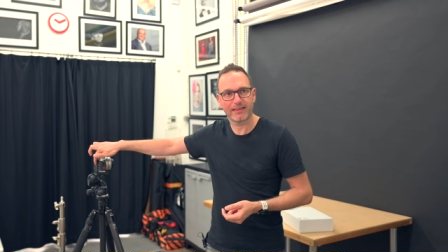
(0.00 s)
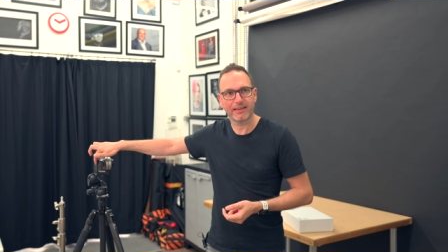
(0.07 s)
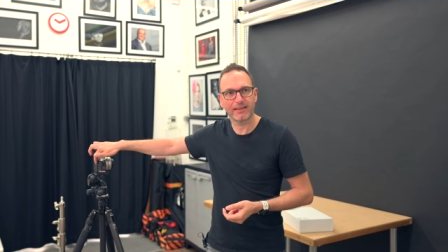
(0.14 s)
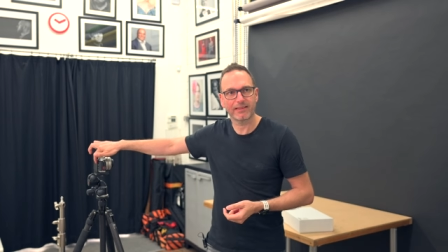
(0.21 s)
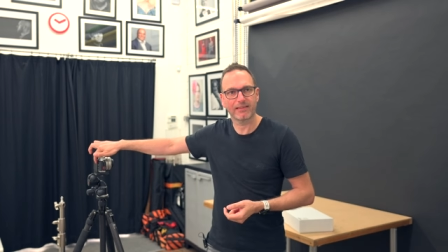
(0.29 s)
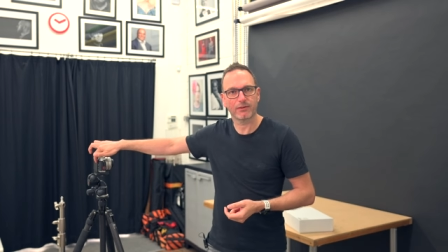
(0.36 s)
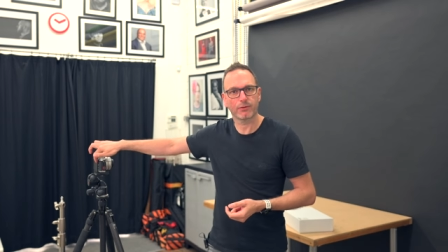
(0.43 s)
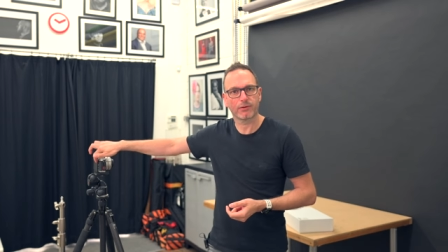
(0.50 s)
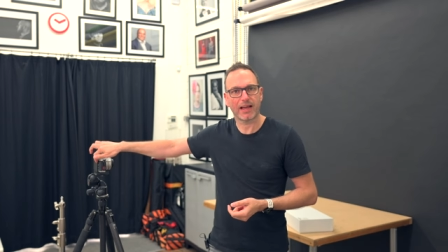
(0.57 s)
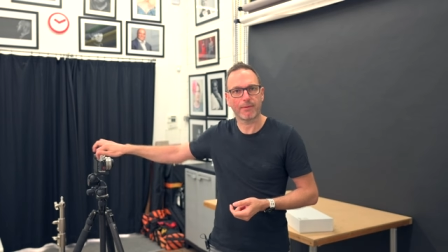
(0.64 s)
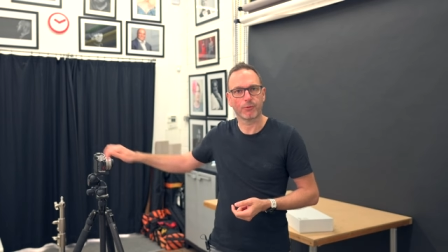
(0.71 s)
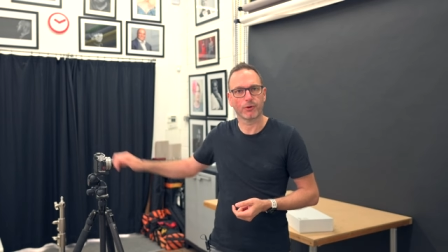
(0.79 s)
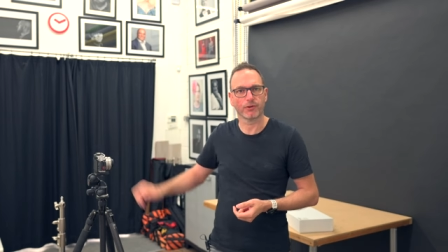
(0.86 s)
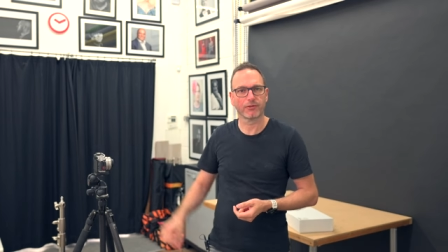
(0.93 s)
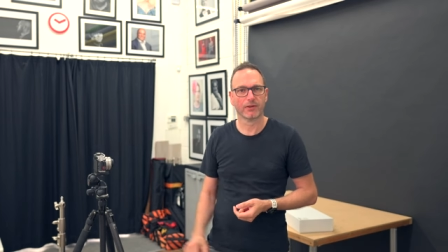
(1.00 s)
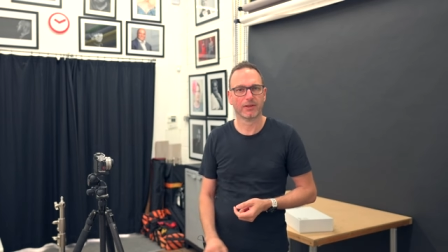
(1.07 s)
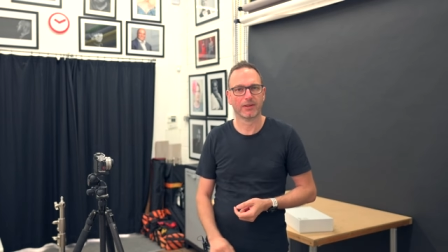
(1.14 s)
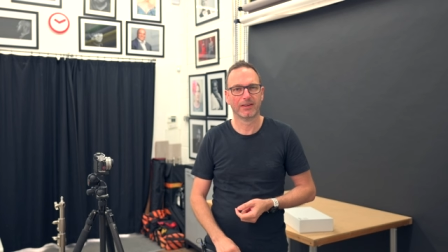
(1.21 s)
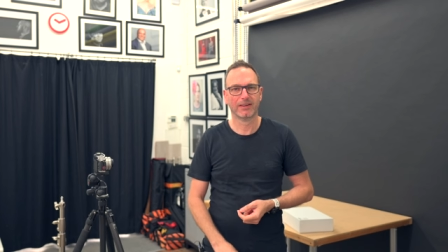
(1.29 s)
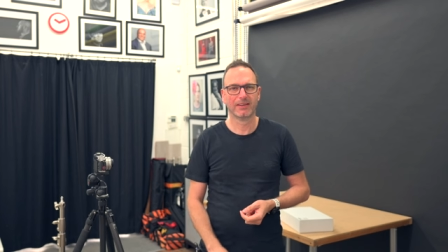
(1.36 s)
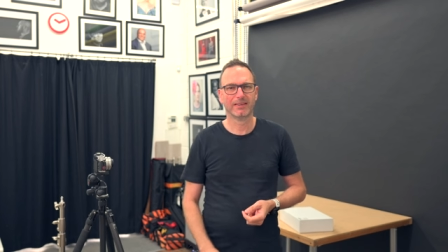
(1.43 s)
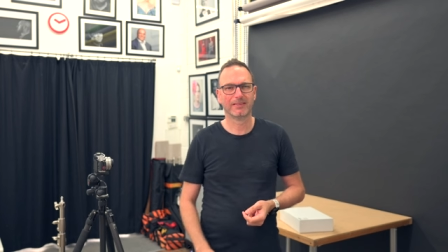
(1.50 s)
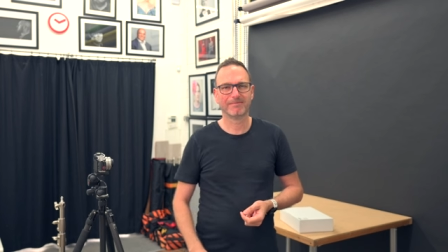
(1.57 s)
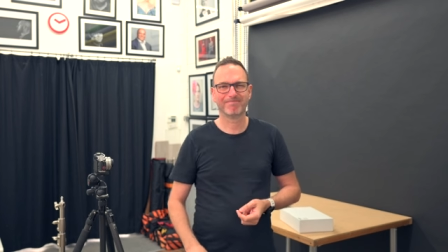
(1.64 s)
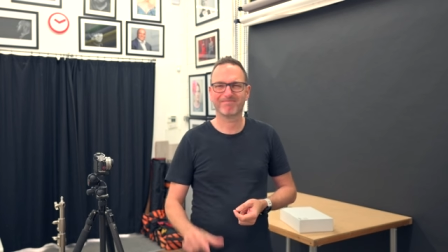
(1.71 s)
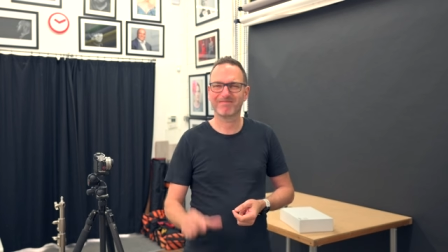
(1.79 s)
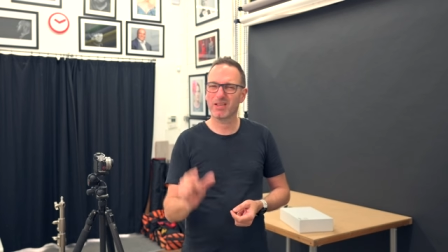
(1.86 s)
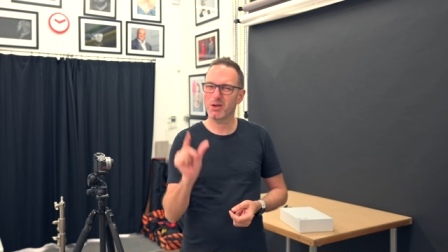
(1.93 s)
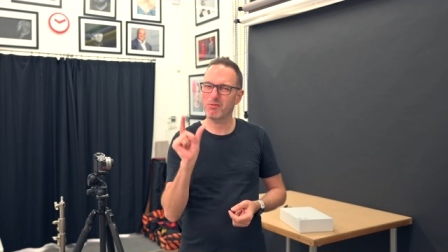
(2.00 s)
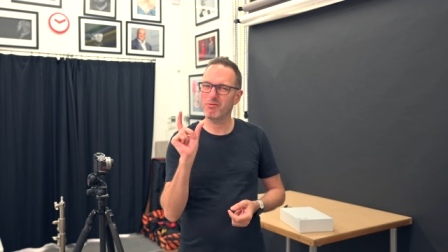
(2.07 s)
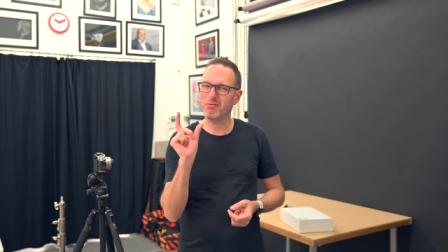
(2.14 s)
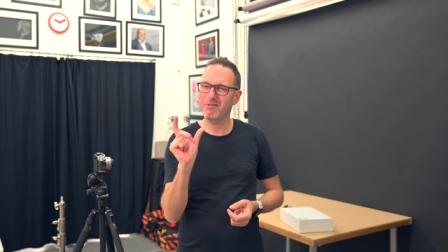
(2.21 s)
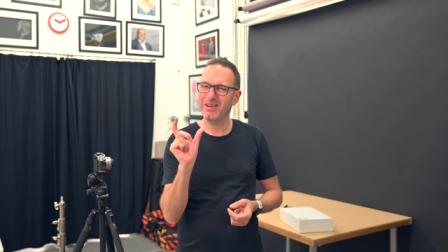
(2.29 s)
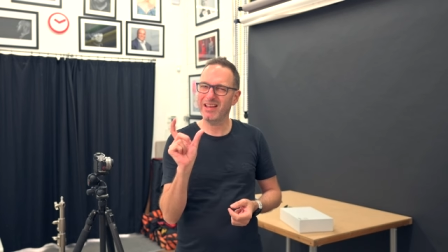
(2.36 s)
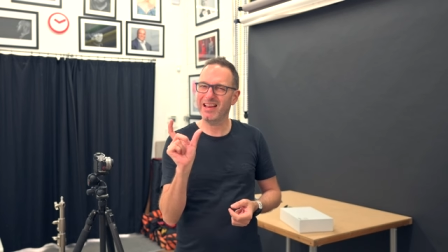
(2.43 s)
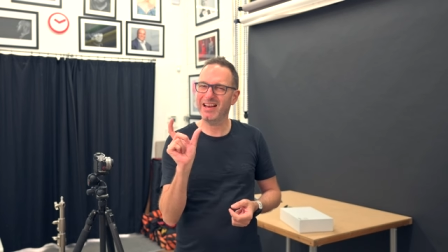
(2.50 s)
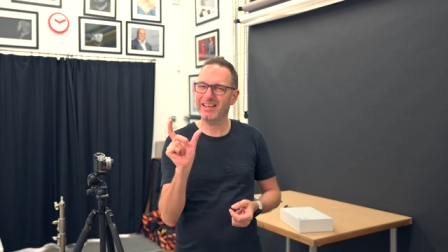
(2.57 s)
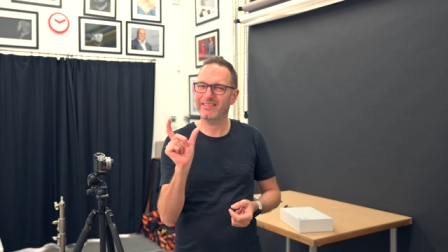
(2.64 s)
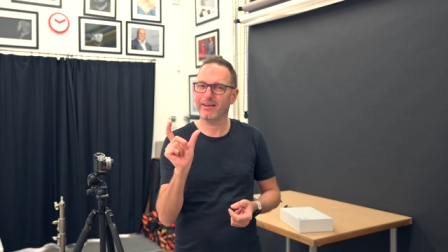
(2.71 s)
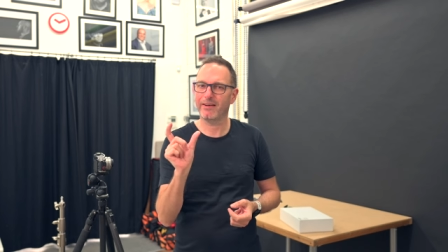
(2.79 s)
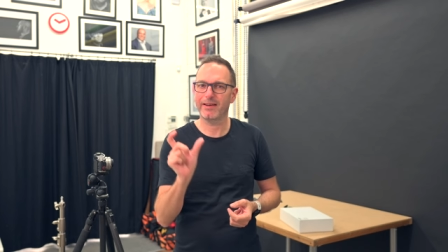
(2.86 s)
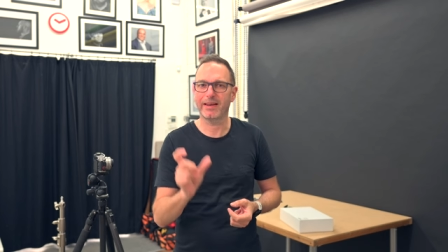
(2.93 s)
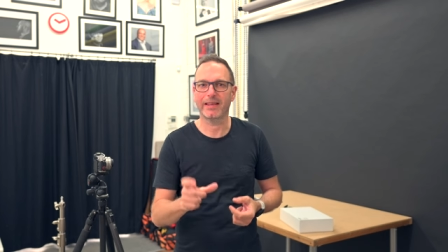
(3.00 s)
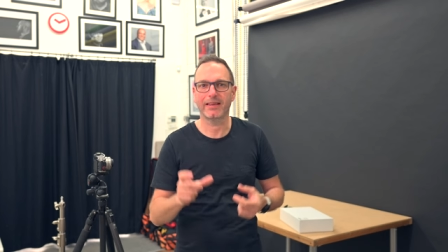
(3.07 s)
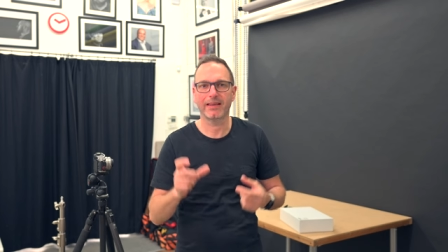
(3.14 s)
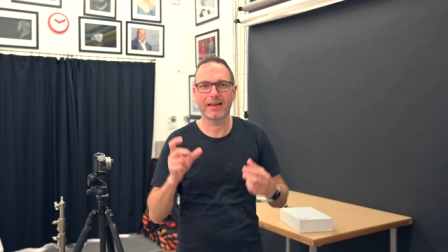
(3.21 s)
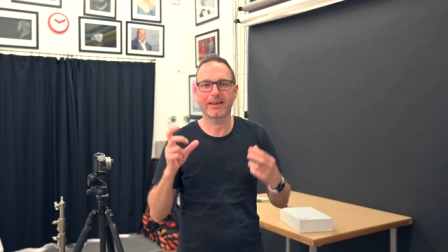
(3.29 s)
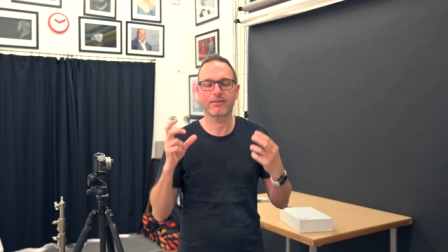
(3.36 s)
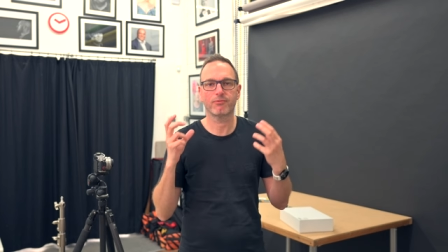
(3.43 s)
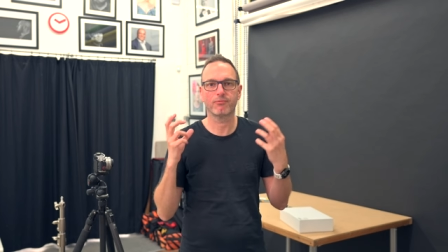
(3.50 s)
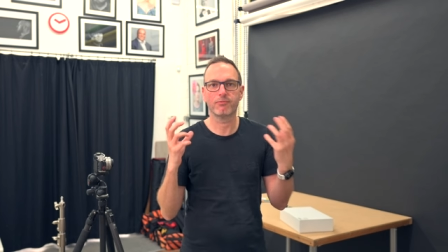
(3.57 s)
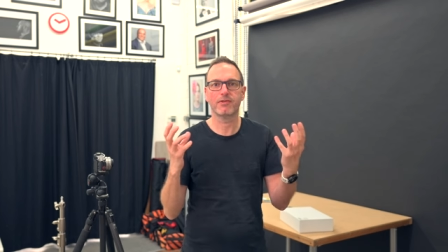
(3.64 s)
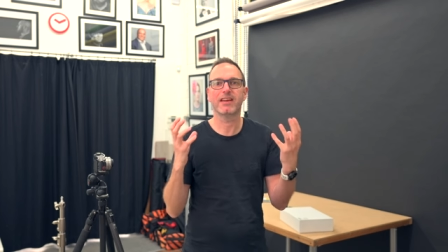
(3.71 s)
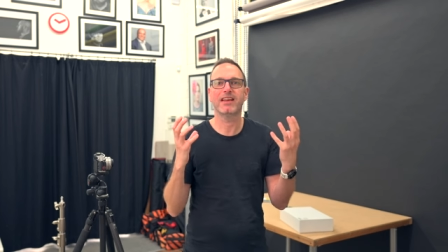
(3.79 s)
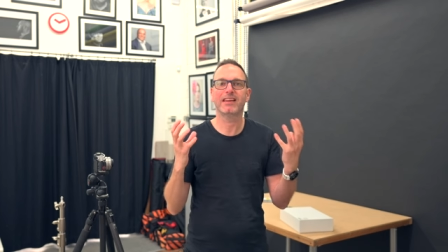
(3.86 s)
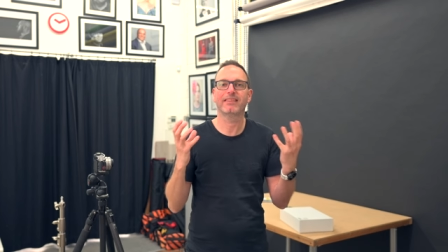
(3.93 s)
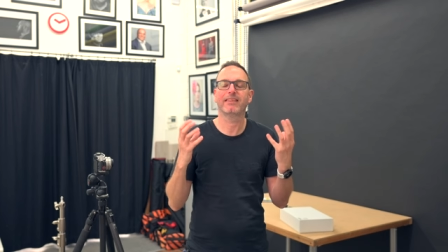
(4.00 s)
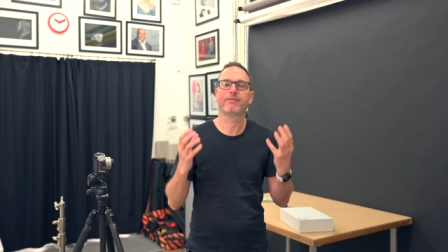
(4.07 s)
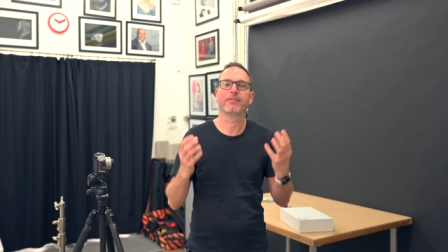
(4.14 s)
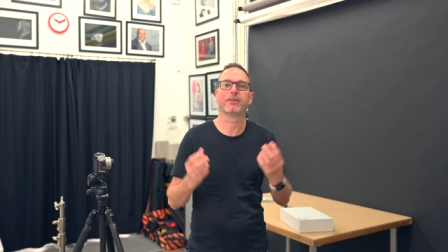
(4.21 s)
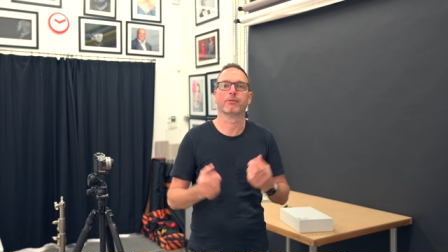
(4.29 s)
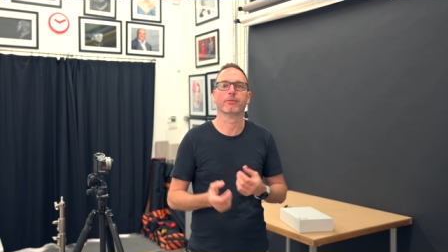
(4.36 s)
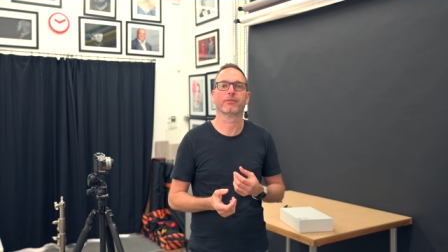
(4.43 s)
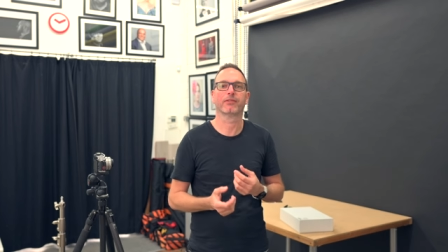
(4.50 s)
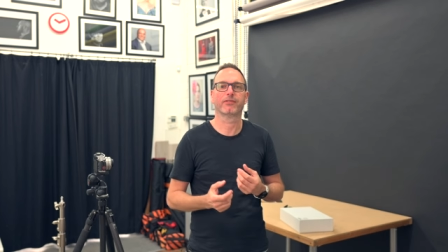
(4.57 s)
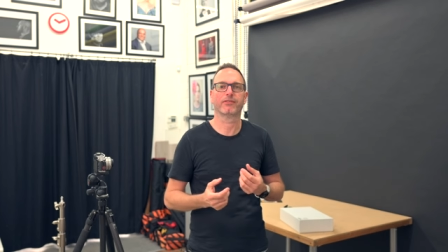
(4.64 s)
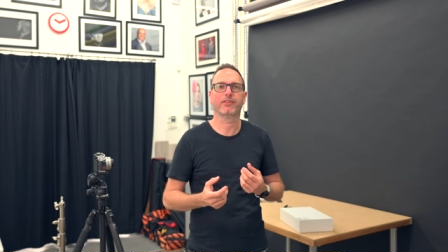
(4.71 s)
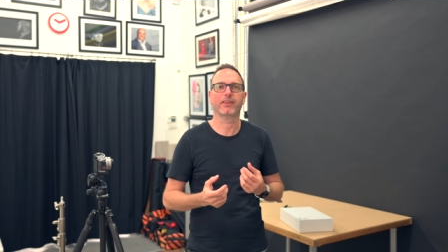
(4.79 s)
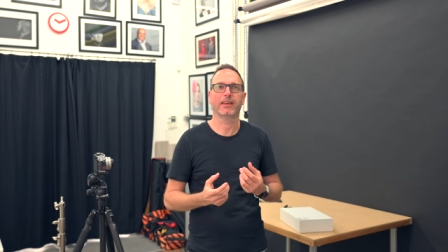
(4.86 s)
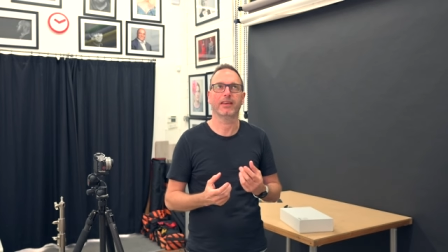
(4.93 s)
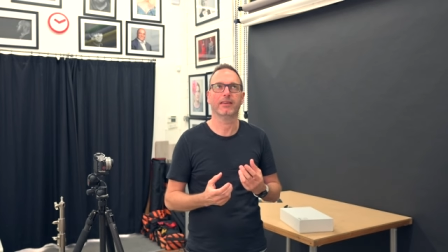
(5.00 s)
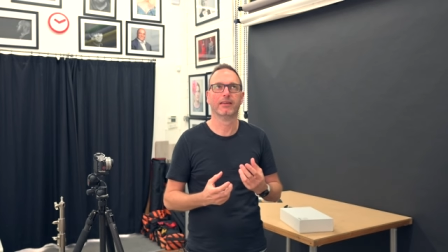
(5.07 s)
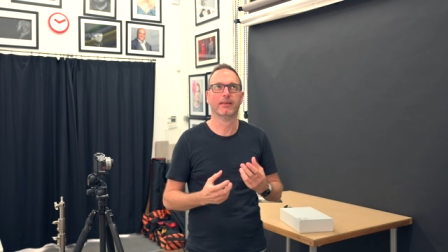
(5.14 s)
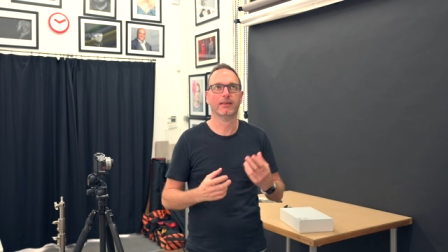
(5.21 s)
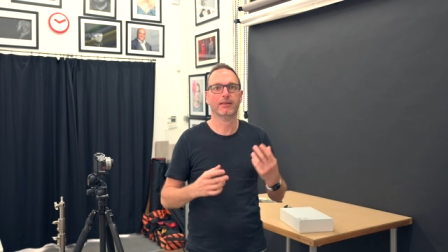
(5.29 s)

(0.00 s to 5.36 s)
of these little cameras are really tiny and it's really difficult to see